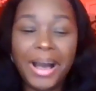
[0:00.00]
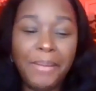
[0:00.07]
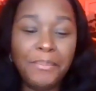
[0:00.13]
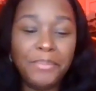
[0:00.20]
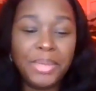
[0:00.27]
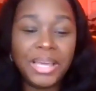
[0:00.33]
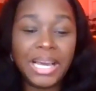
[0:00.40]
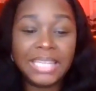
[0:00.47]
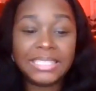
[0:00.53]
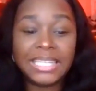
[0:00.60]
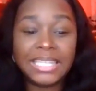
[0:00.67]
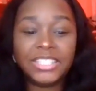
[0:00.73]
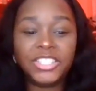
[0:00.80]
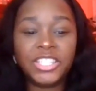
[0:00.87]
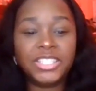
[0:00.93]
because
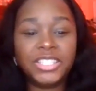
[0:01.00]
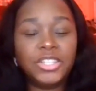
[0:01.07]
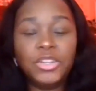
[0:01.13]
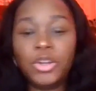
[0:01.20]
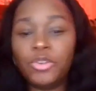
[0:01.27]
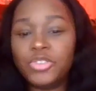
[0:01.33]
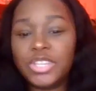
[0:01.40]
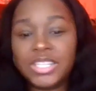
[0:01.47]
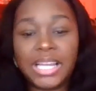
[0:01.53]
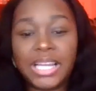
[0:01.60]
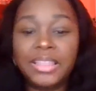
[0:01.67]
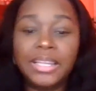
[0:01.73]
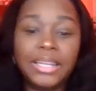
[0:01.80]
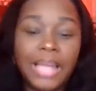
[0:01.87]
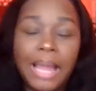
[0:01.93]
it's just, just
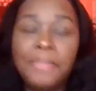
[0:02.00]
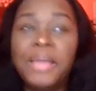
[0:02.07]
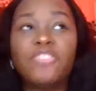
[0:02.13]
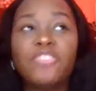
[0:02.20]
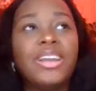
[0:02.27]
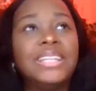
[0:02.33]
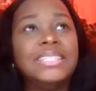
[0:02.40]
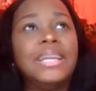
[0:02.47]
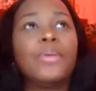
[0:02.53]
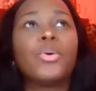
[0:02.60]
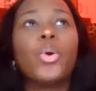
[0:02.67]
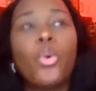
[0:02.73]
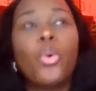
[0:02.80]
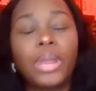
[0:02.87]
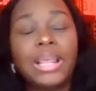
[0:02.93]
like I'm not trying to sound
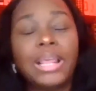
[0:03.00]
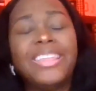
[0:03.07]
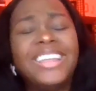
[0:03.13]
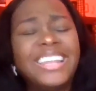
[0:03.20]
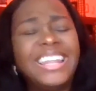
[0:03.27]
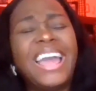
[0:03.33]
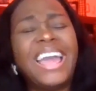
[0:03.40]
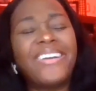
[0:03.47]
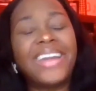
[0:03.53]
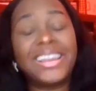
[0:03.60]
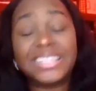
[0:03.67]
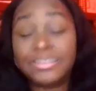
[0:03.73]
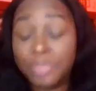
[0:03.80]
corny, the lyrics,